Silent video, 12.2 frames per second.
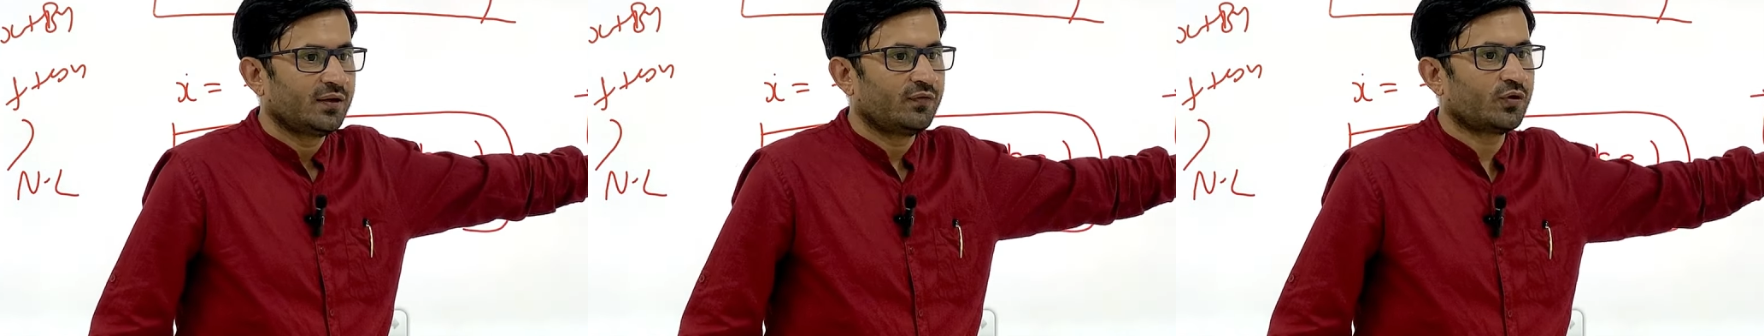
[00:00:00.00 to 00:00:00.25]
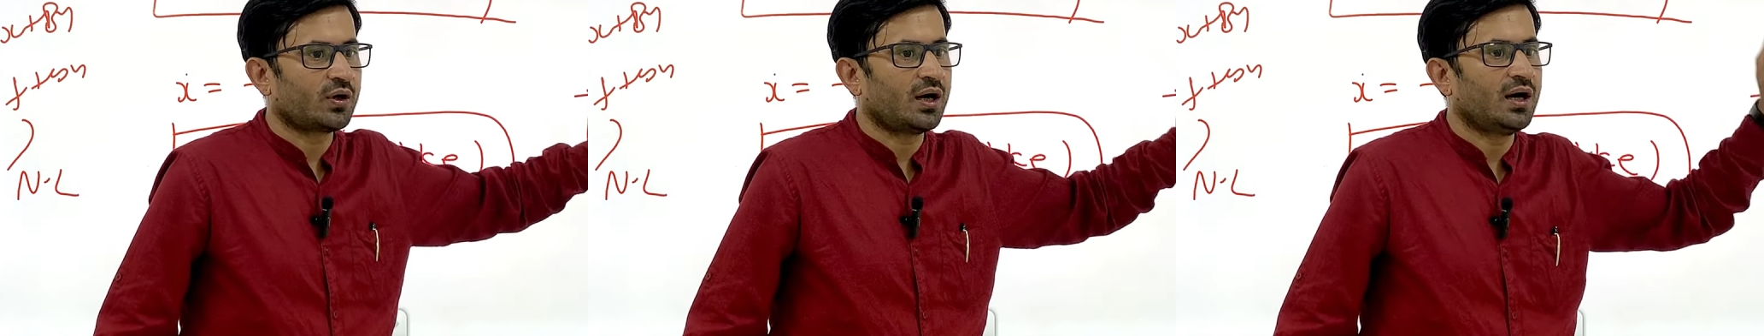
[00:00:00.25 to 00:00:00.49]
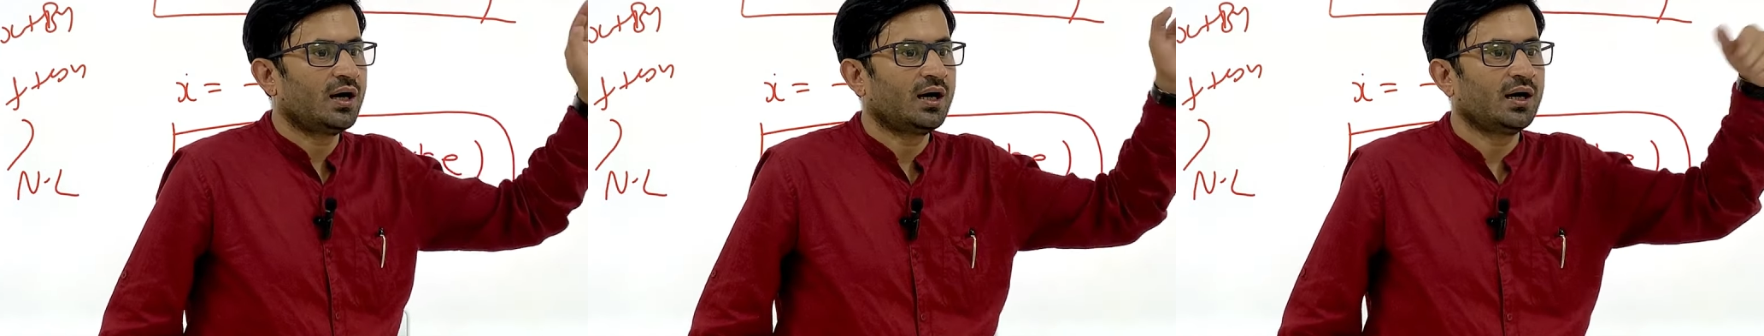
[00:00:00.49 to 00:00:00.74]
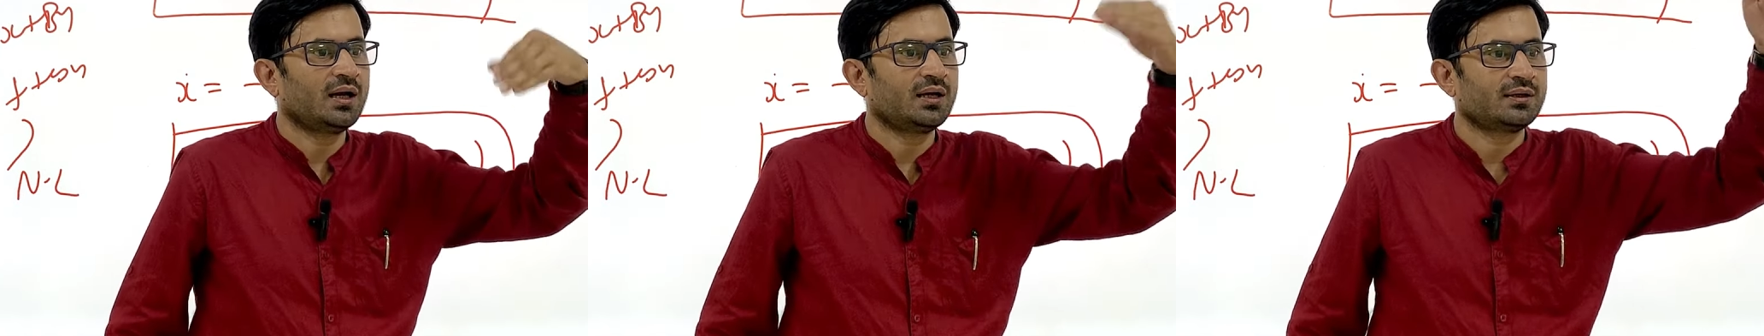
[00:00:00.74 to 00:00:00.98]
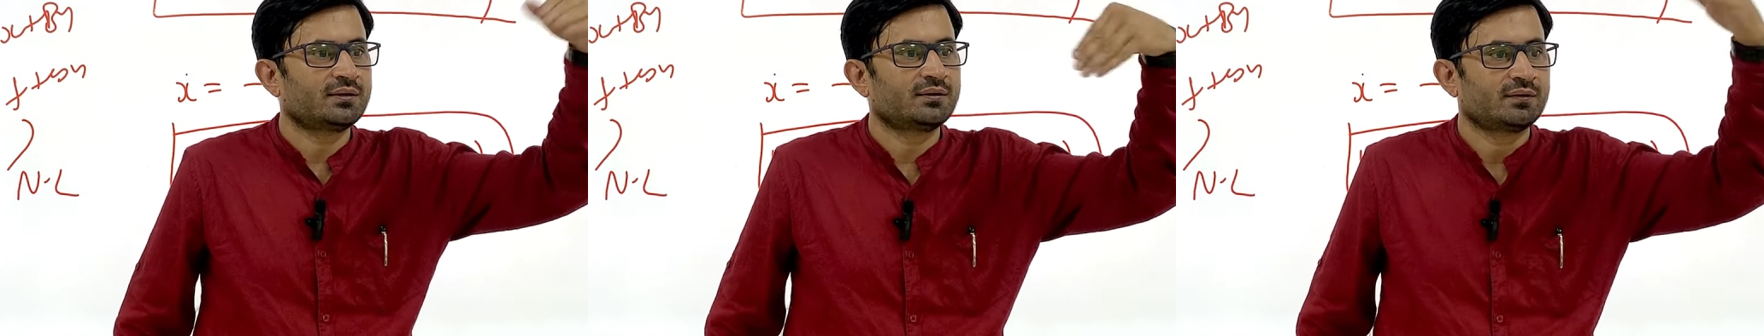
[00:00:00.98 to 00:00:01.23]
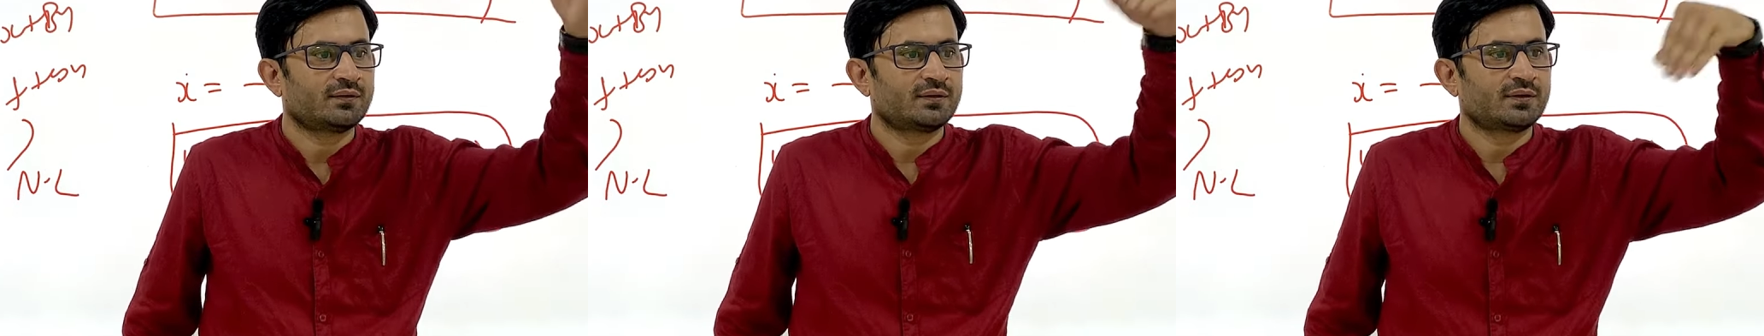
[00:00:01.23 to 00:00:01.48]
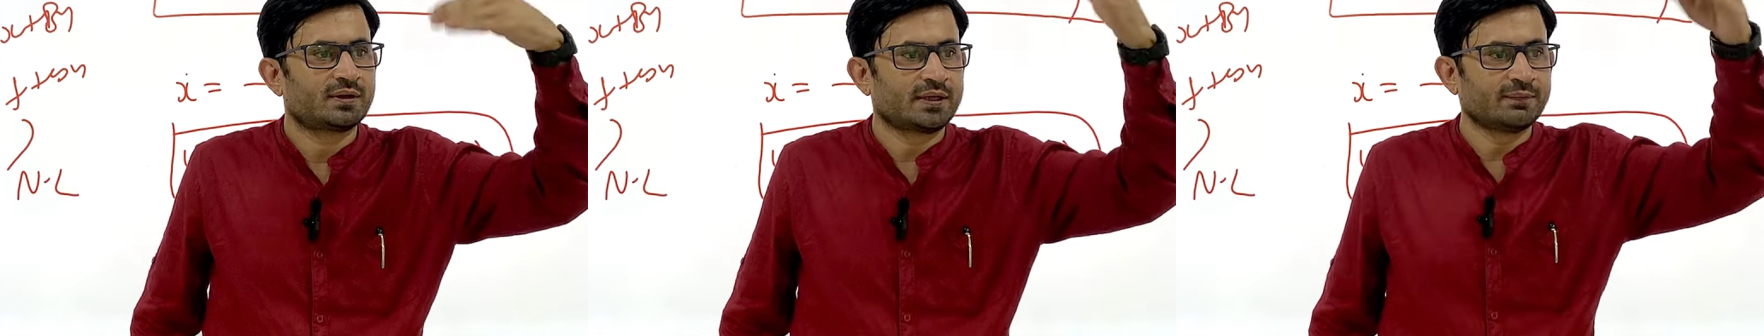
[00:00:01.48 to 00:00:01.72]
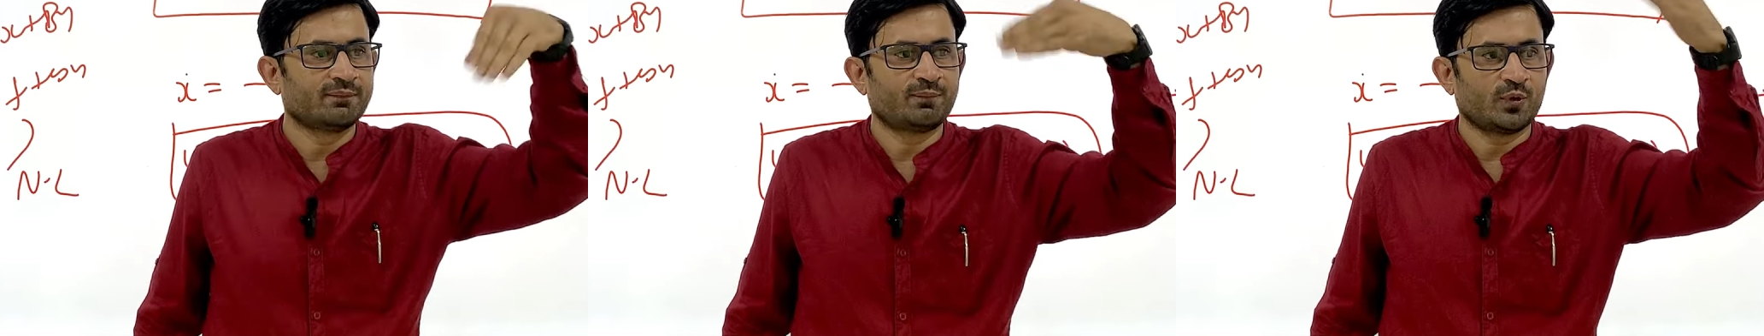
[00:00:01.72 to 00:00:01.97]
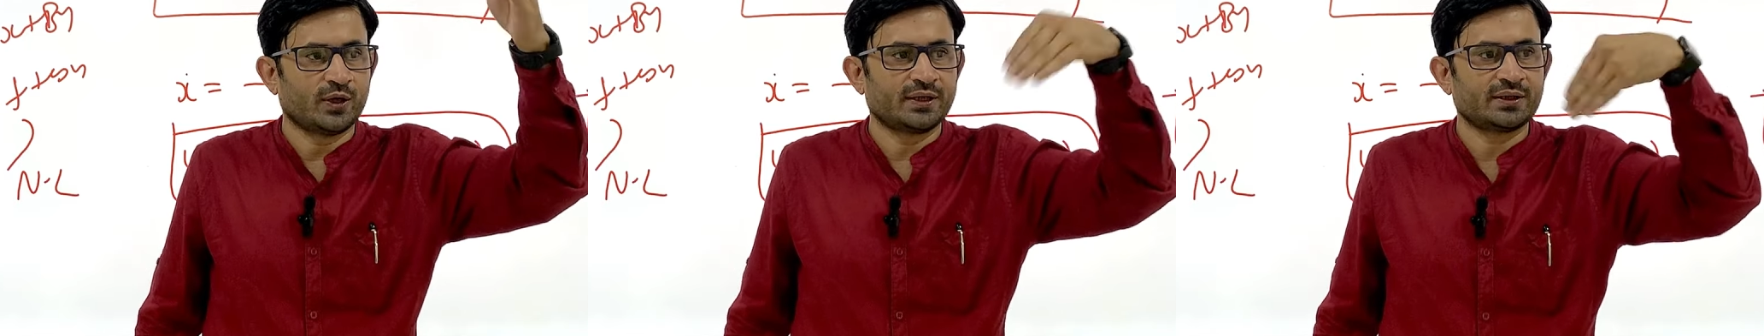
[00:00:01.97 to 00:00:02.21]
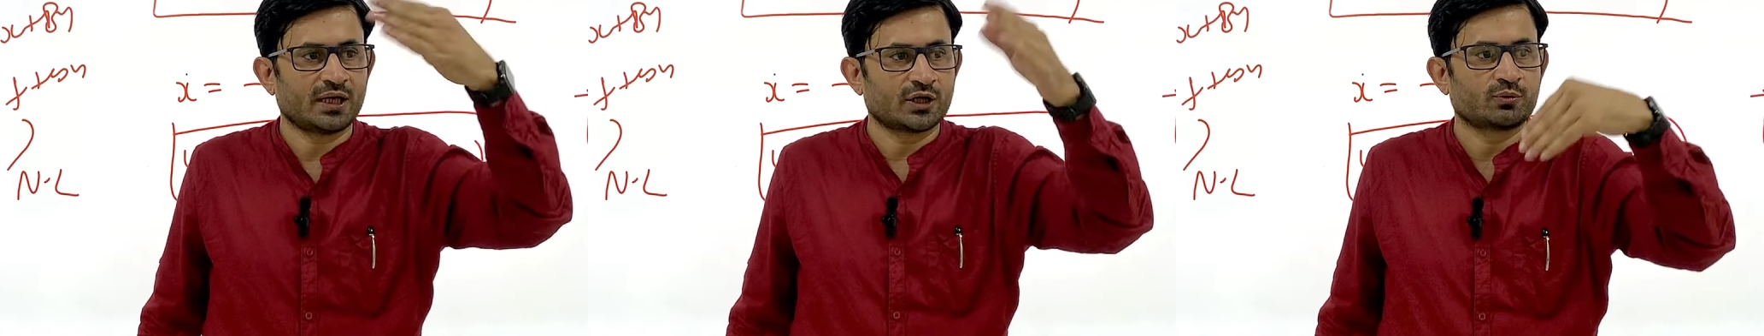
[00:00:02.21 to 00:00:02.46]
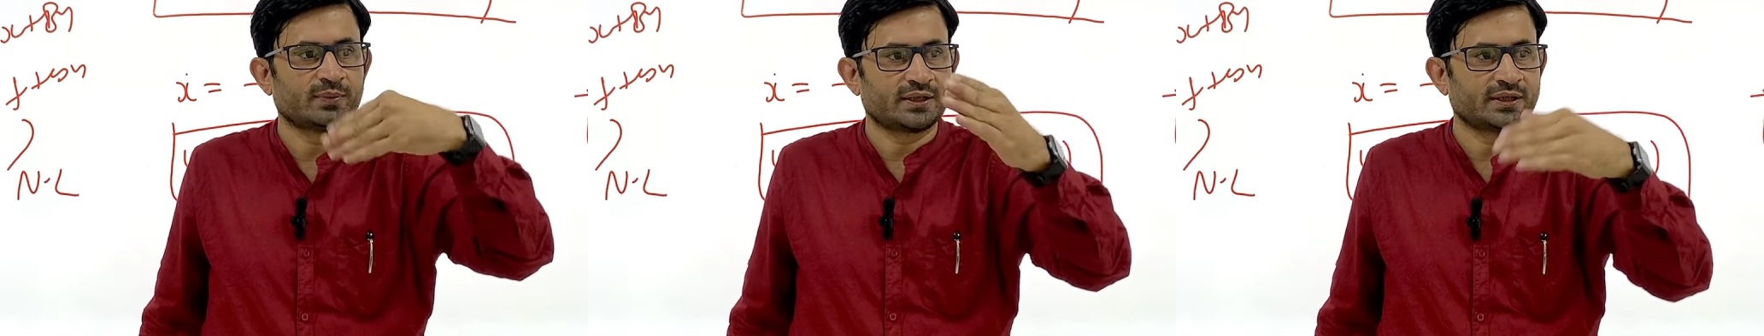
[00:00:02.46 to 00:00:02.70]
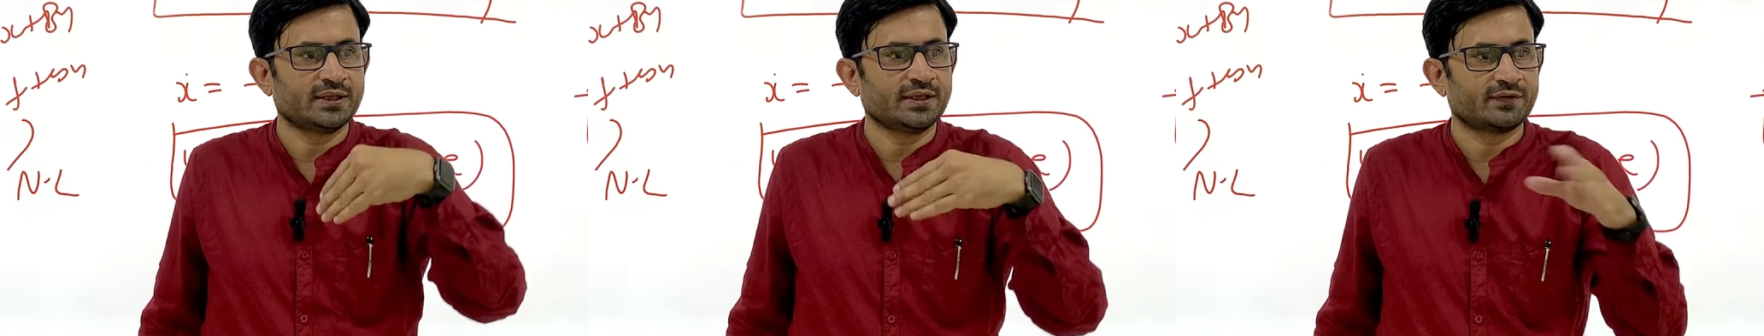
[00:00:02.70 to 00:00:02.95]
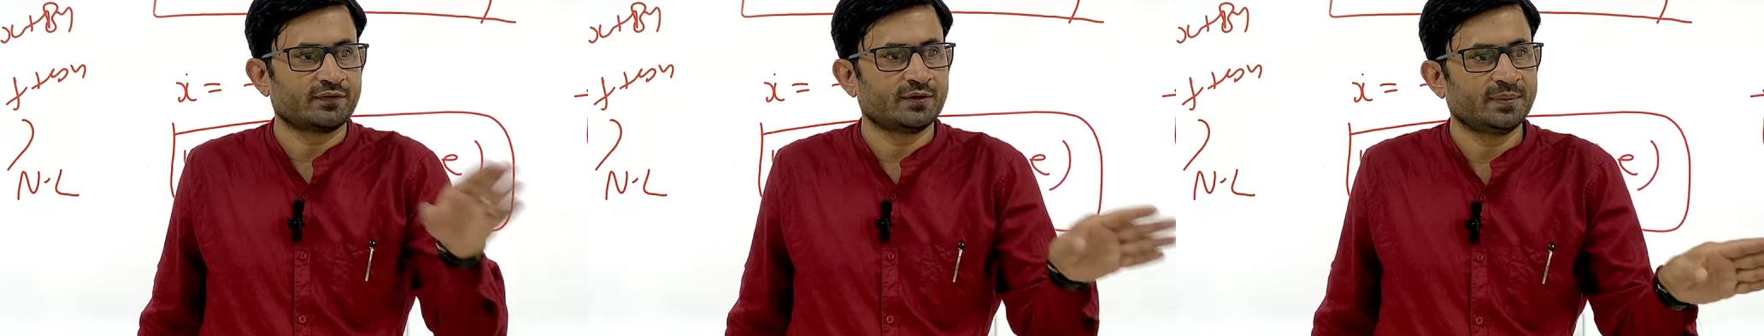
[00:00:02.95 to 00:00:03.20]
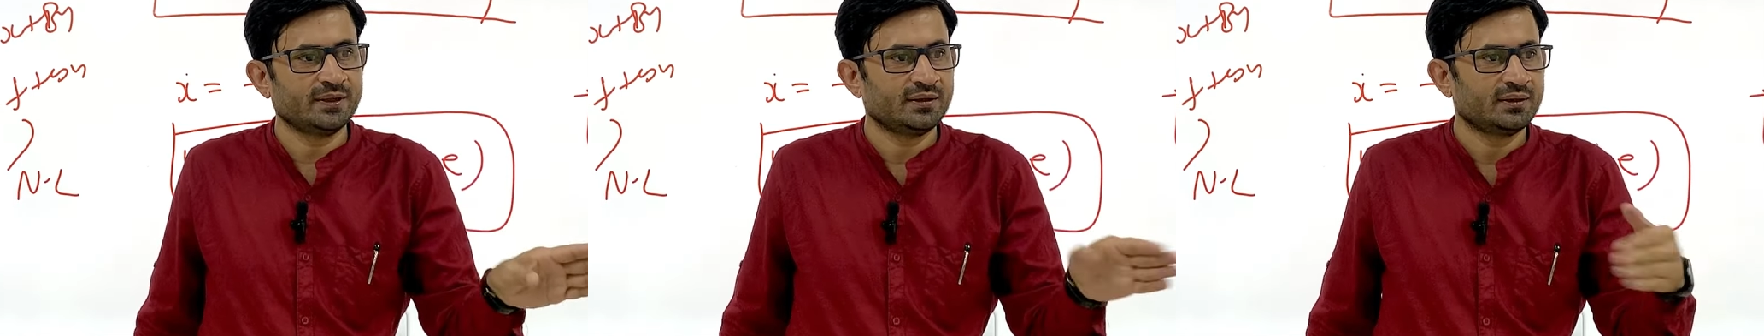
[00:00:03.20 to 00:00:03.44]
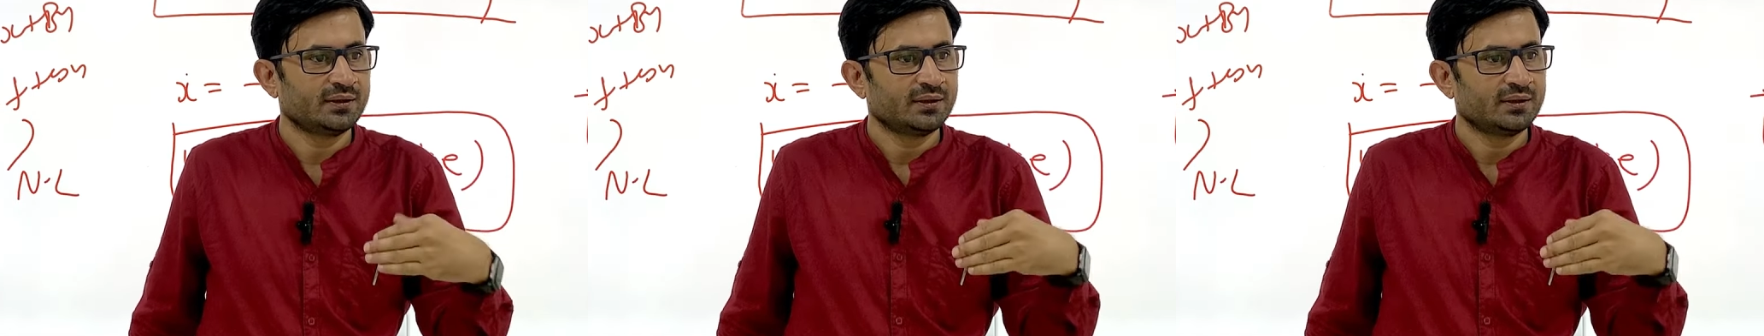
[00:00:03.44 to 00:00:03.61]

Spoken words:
for all trim point, automatically it will be,